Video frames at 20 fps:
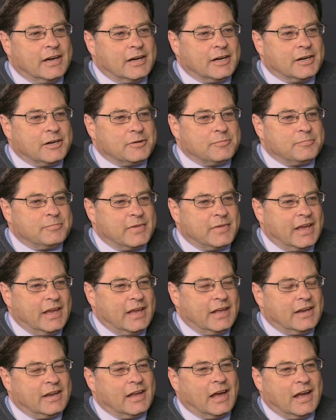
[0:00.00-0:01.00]

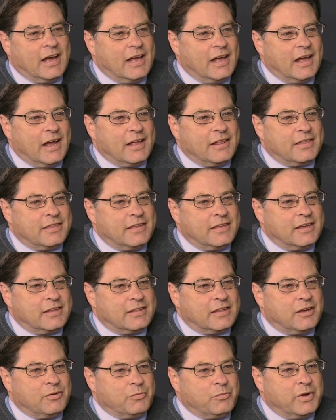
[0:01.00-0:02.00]
And I
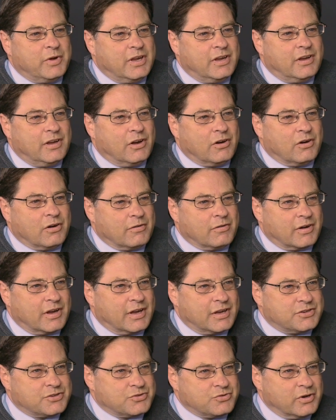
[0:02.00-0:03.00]
think that we are
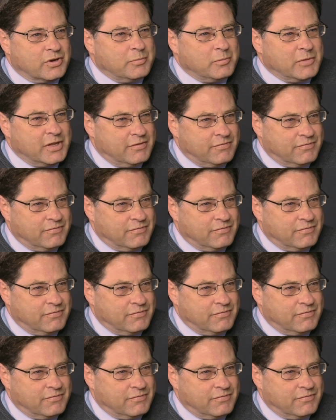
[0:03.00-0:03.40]
extremely